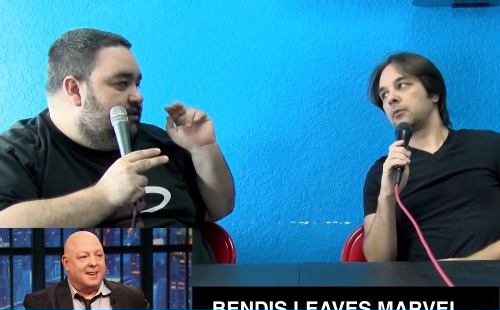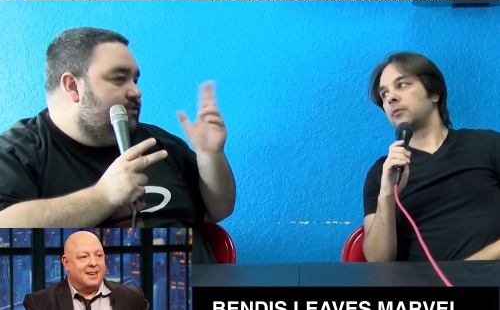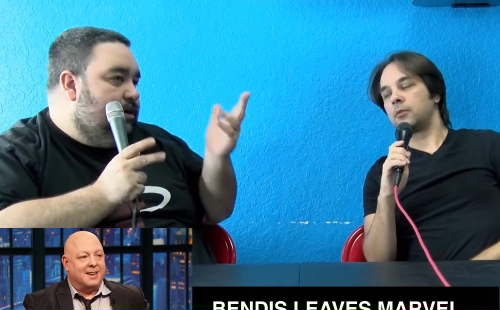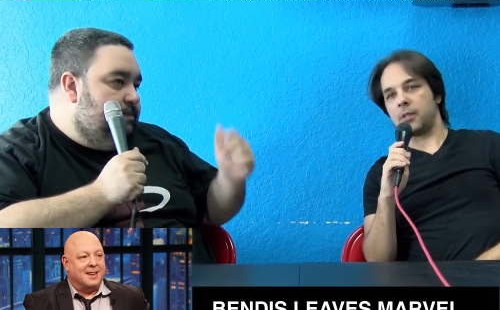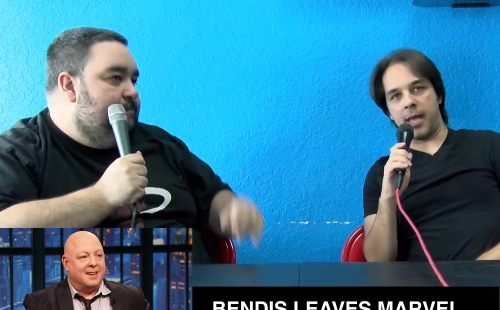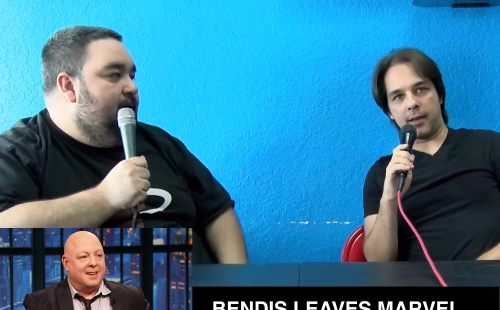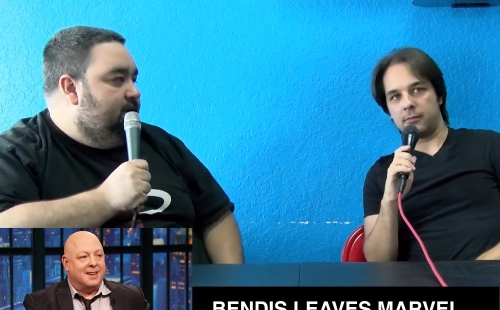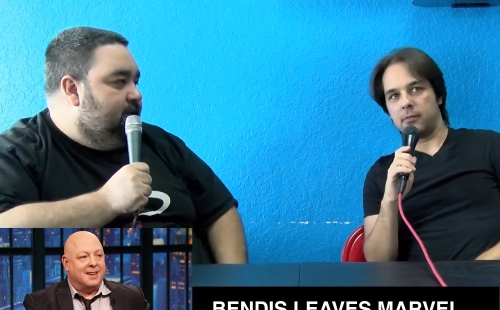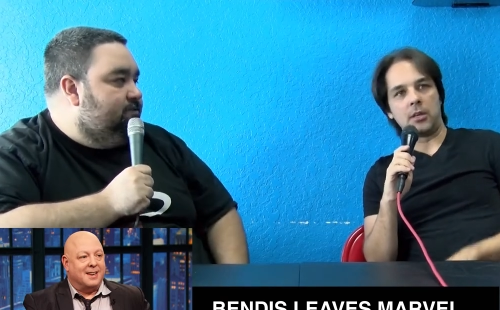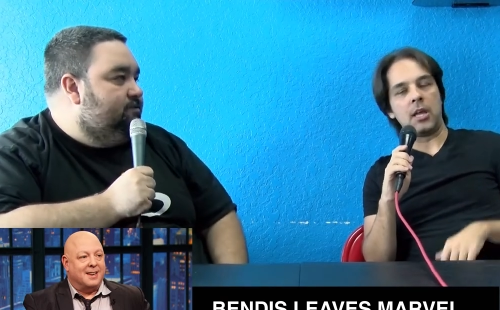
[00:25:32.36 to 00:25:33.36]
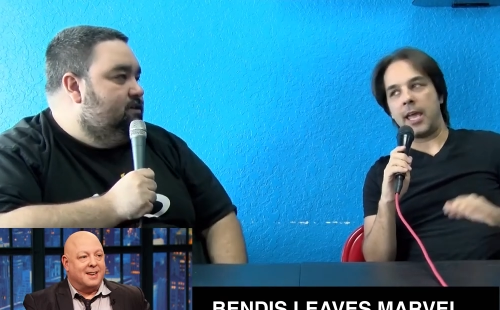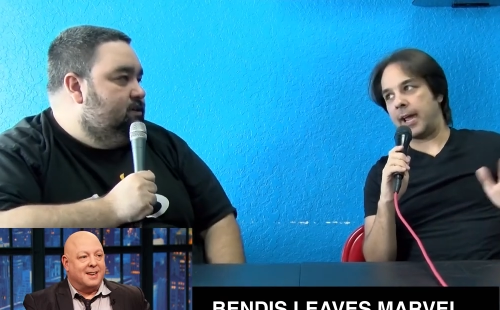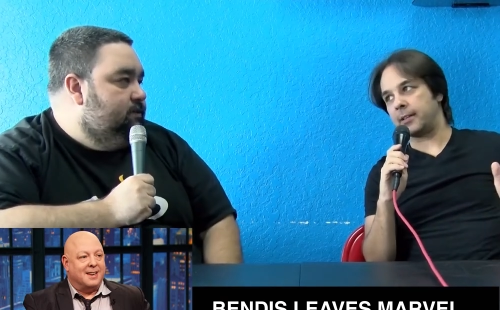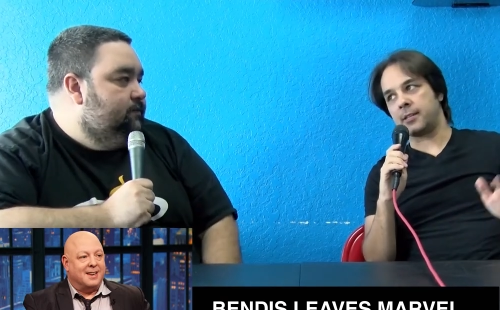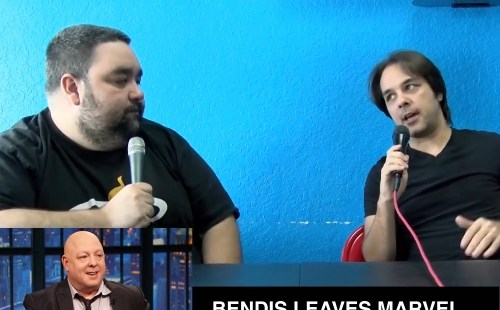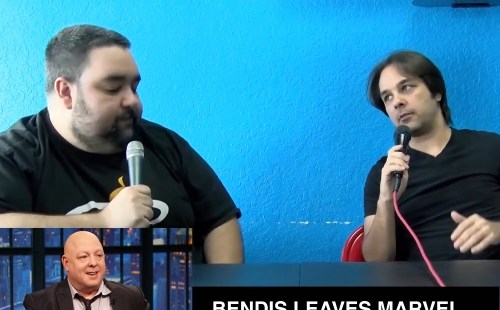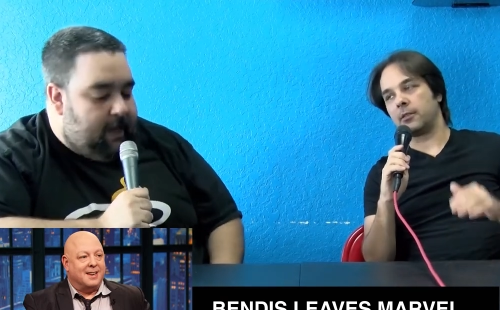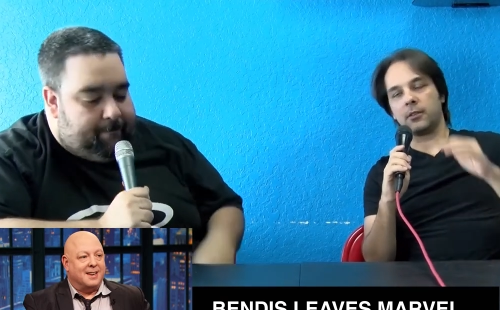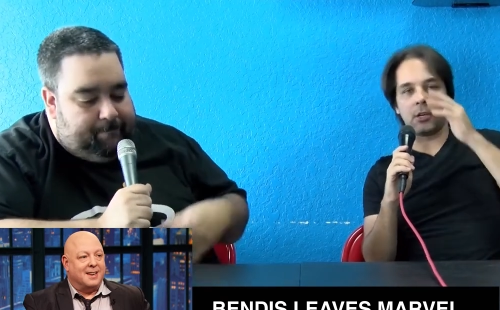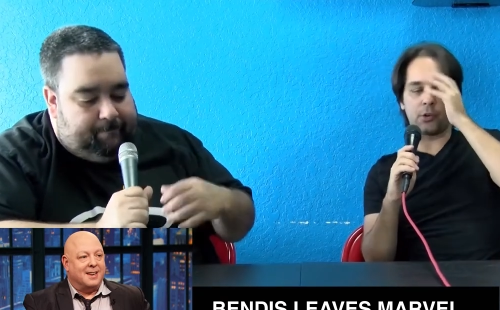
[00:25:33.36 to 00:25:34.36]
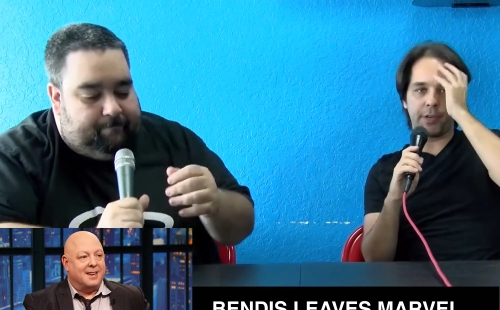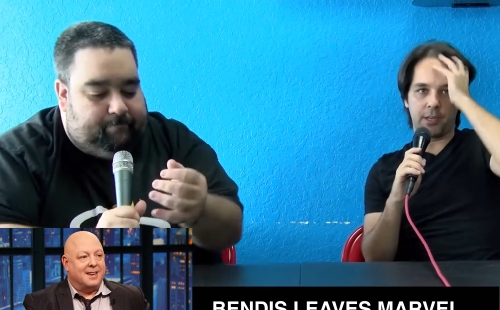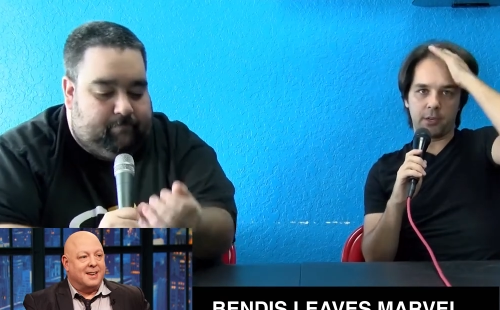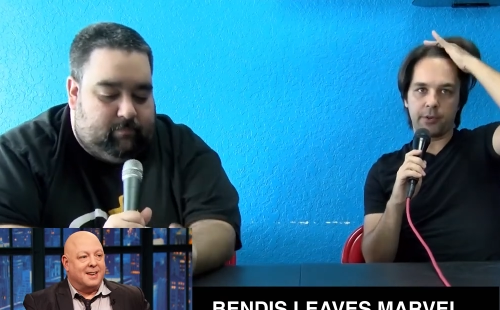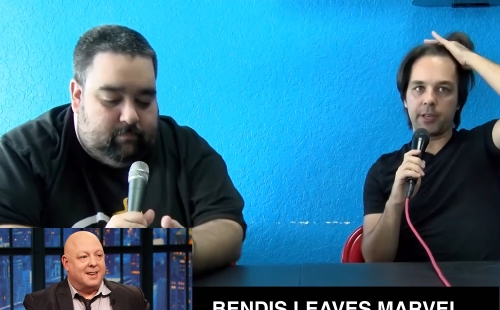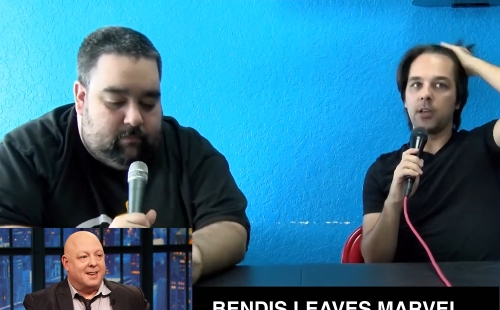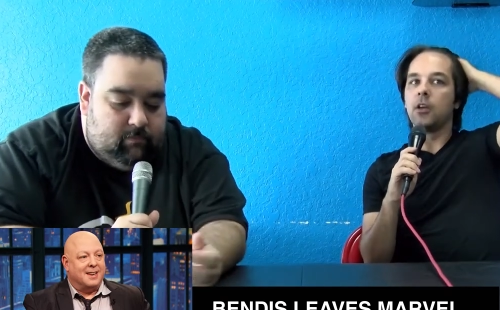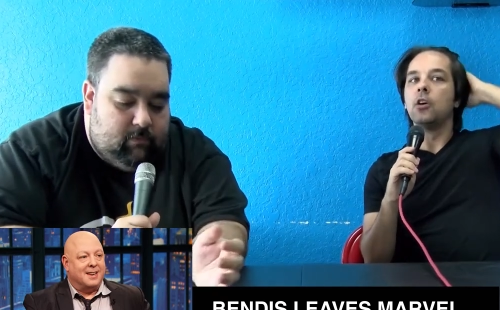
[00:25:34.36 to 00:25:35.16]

Speaker 1: is gonna be yeah. Bendis. Hands down. Yeah. Agreed. Agreed.